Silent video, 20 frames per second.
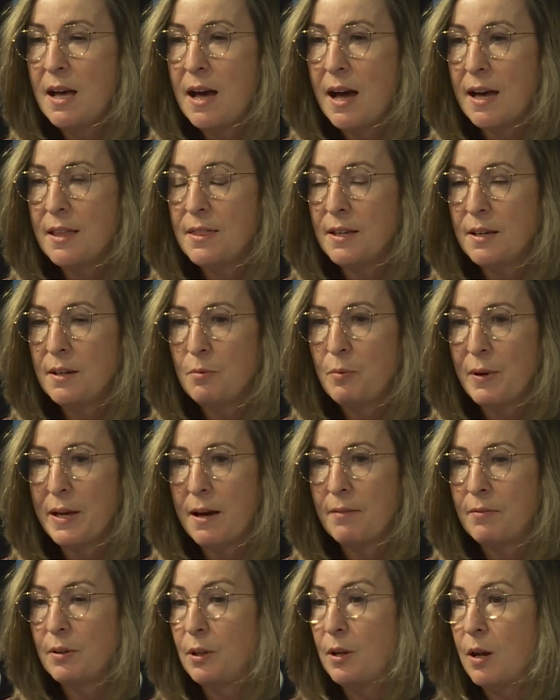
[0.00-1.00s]
I think we
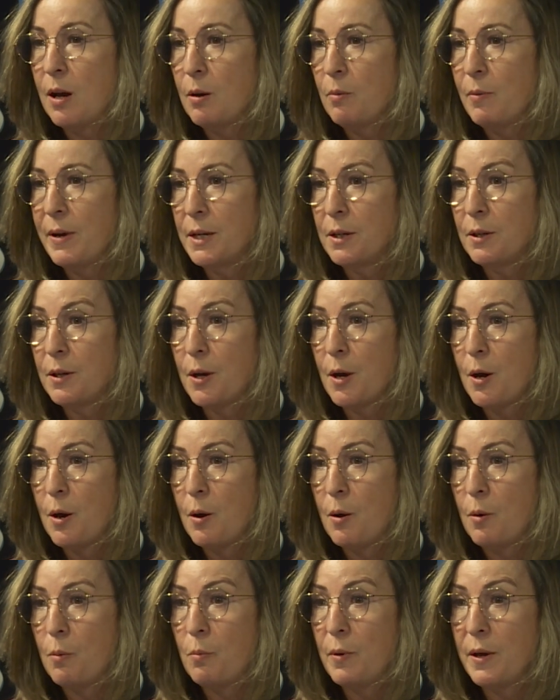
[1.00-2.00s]
have a long way to
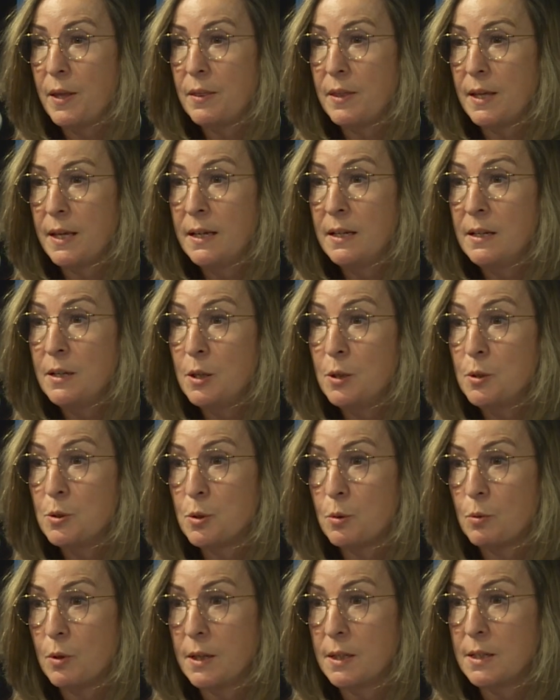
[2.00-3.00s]
go within news
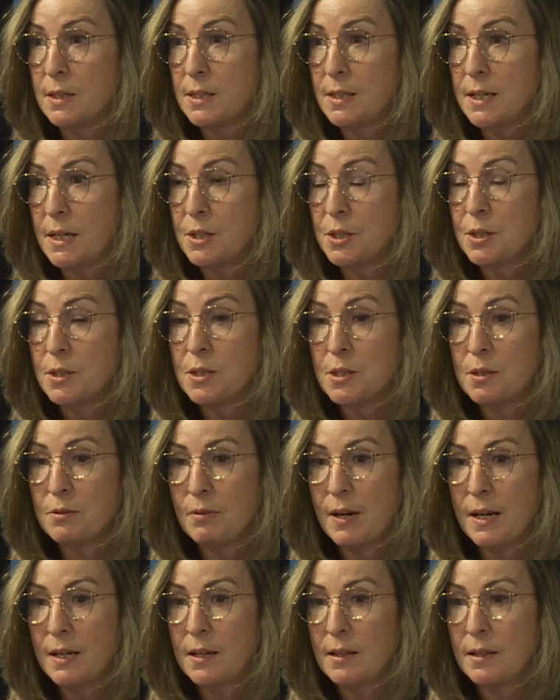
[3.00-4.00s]
organizations to
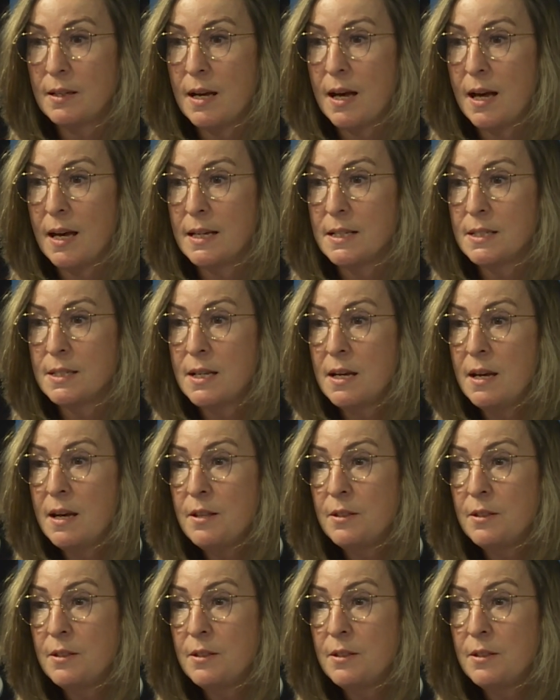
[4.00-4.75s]
recognize